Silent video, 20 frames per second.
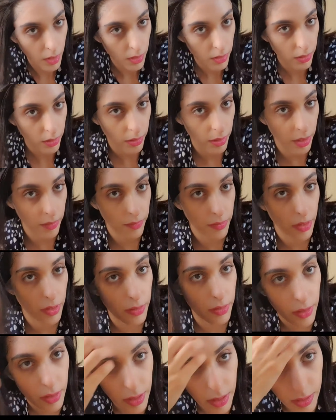So I have not
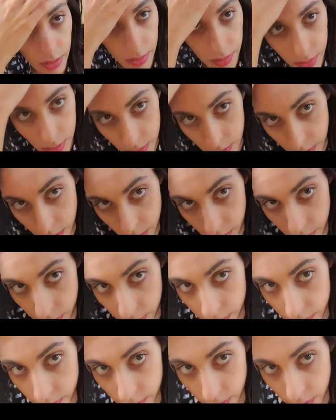done anything
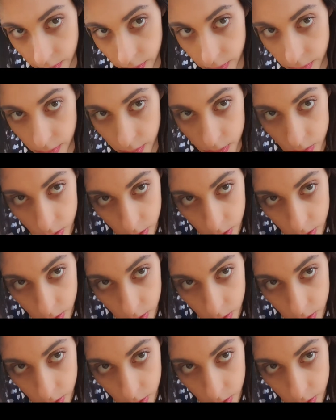else other than